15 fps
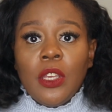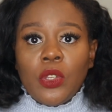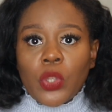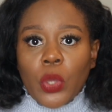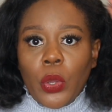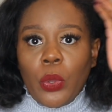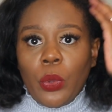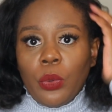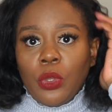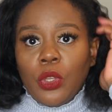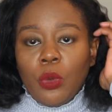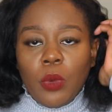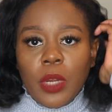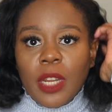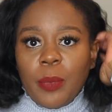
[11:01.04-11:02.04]
So you
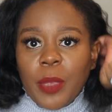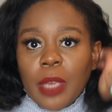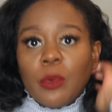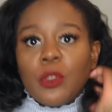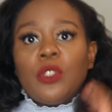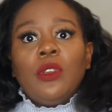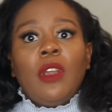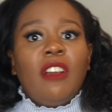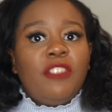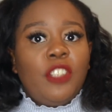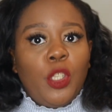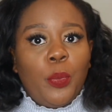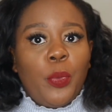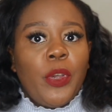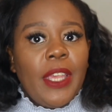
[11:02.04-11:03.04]
want to be able to, after
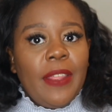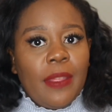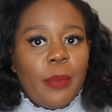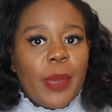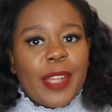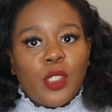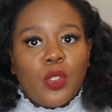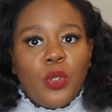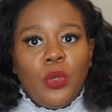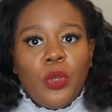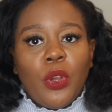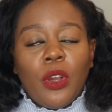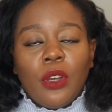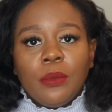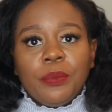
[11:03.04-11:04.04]
you put in the Bantu
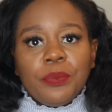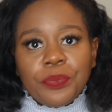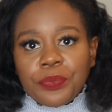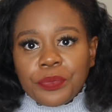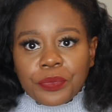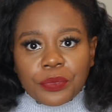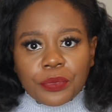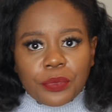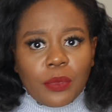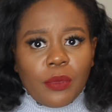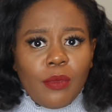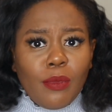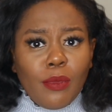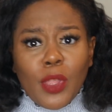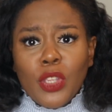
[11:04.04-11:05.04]
knot,
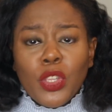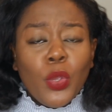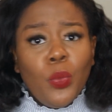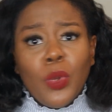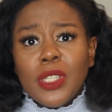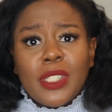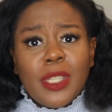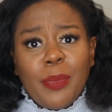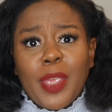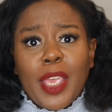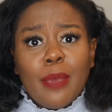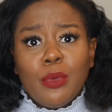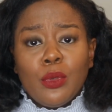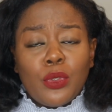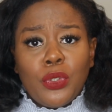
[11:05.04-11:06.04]
you want to be
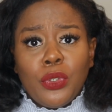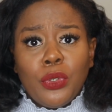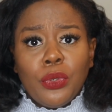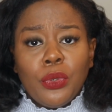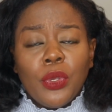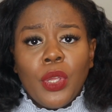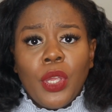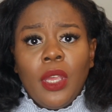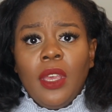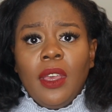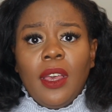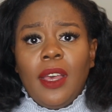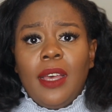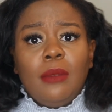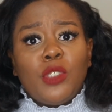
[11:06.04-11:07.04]
able to
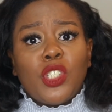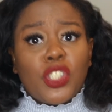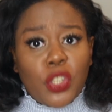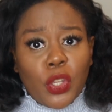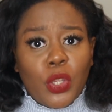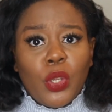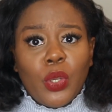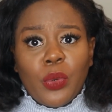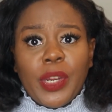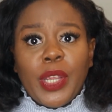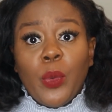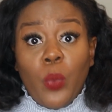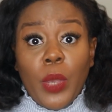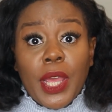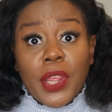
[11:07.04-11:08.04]
just secure it
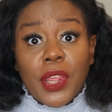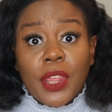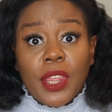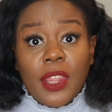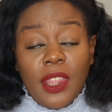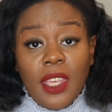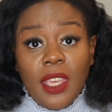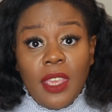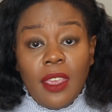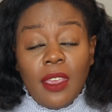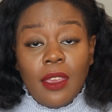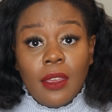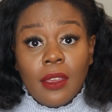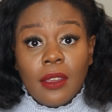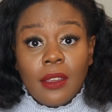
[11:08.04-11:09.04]
with
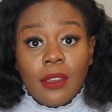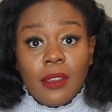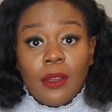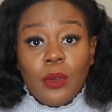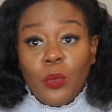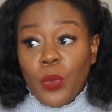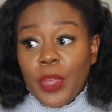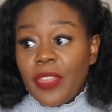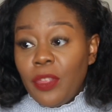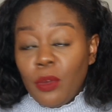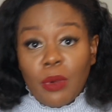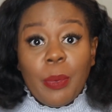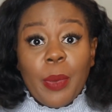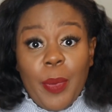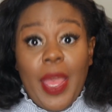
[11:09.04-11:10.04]
the
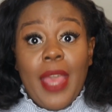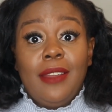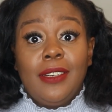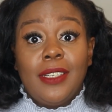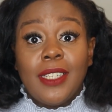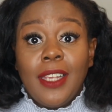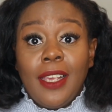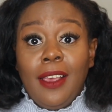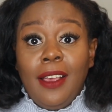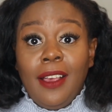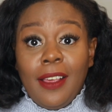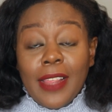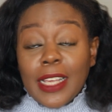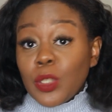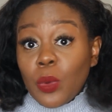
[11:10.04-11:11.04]
rubber band.
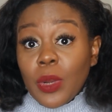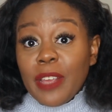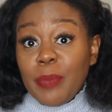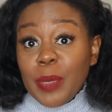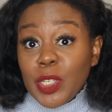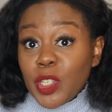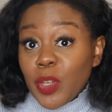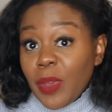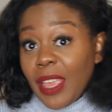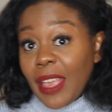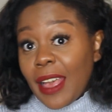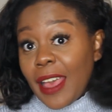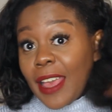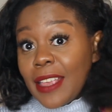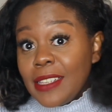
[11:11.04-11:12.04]
And that's all I've been doing,
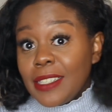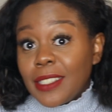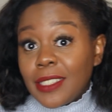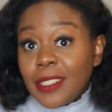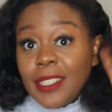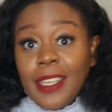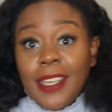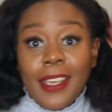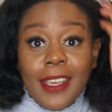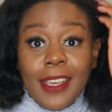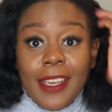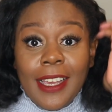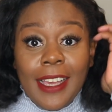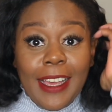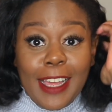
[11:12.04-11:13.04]
guys.
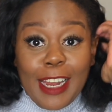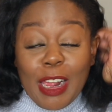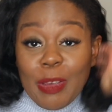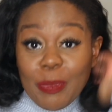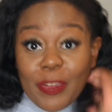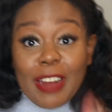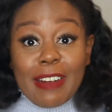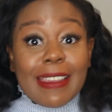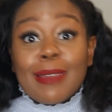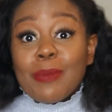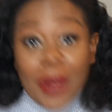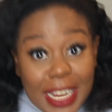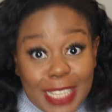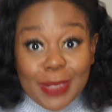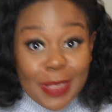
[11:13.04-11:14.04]
I'm very
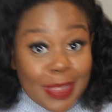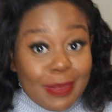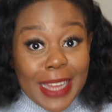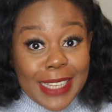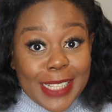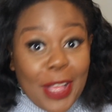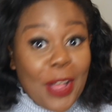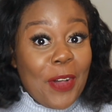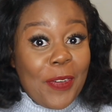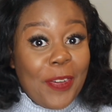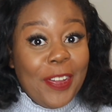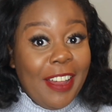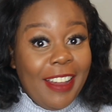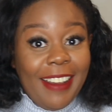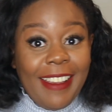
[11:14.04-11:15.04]
impressed with
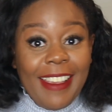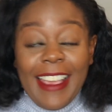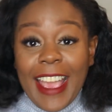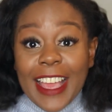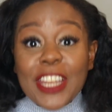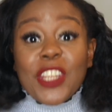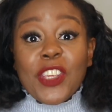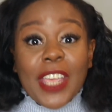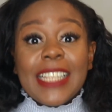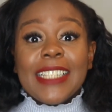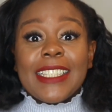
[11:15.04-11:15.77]
myself. And you